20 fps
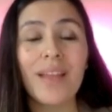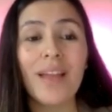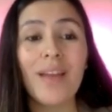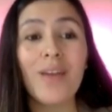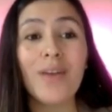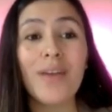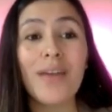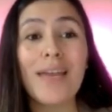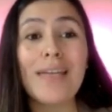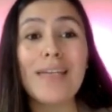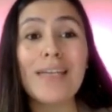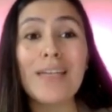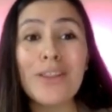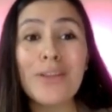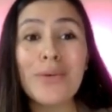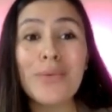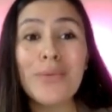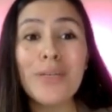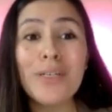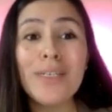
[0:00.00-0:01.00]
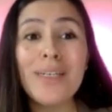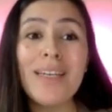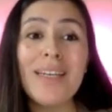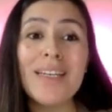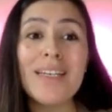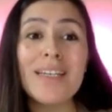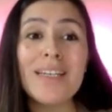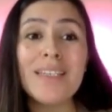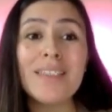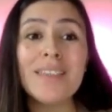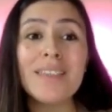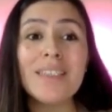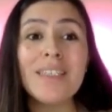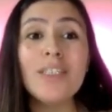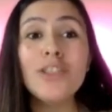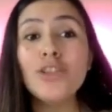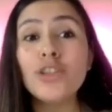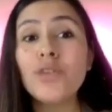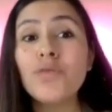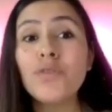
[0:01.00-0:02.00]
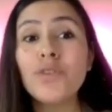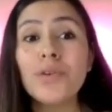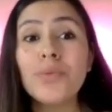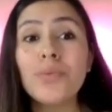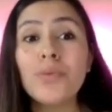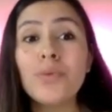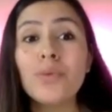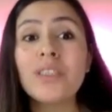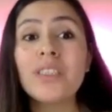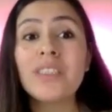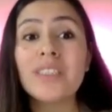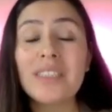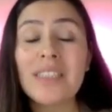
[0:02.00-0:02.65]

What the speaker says: Okay, another one is intraverbal